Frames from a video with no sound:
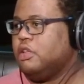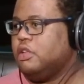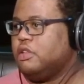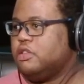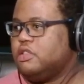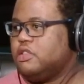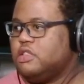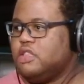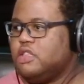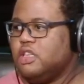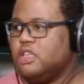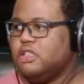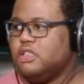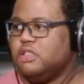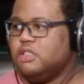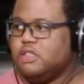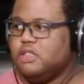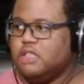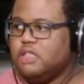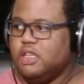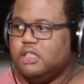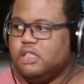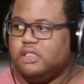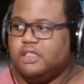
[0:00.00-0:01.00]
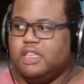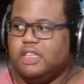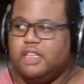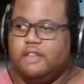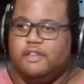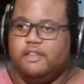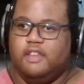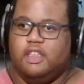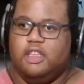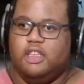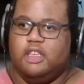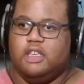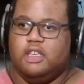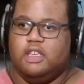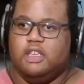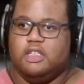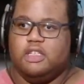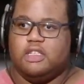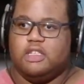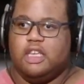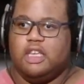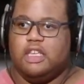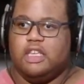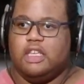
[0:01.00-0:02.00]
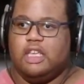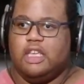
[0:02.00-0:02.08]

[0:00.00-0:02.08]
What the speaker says: The TV is like